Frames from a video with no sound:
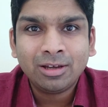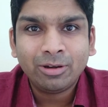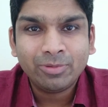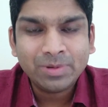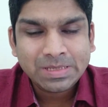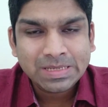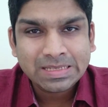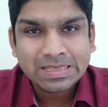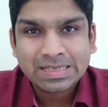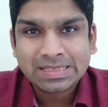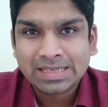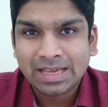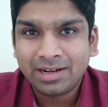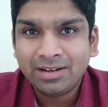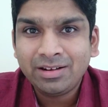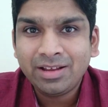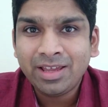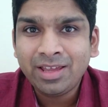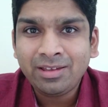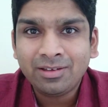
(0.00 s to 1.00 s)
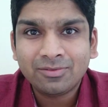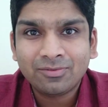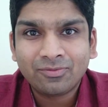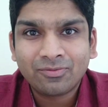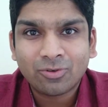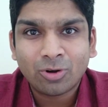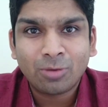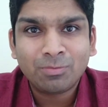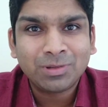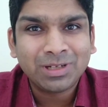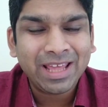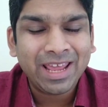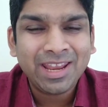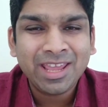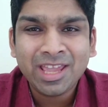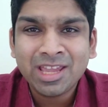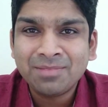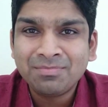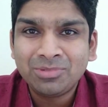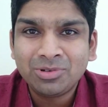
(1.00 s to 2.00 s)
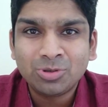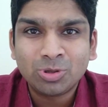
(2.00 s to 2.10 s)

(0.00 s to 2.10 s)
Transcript: which is a Sunday from 10 a.m.